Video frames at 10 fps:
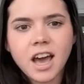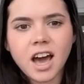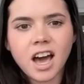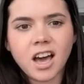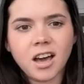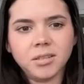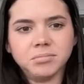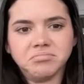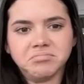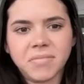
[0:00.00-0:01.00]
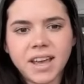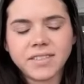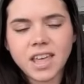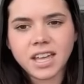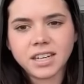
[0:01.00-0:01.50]
And
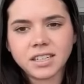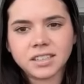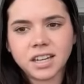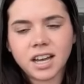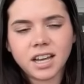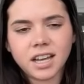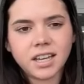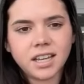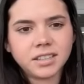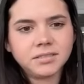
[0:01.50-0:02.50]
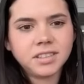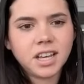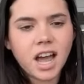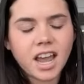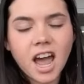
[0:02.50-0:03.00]
then I
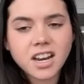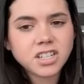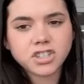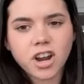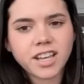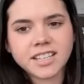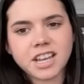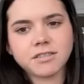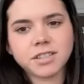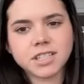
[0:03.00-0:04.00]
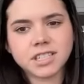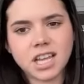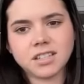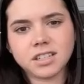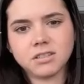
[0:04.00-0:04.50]
kind of just try to get down to the
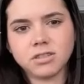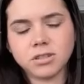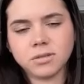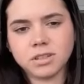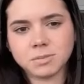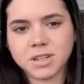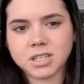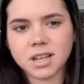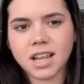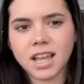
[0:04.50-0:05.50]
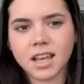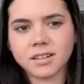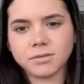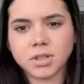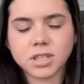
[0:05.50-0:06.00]
States and do as much as I
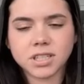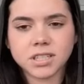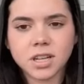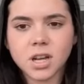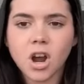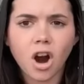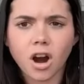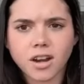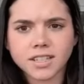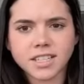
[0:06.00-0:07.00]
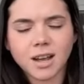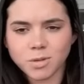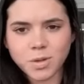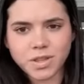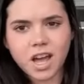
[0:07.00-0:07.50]
can, which is hard because it
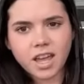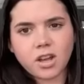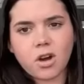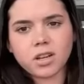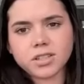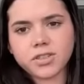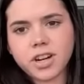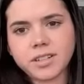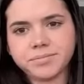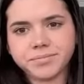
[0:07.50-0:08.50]
comes with a high cost, right?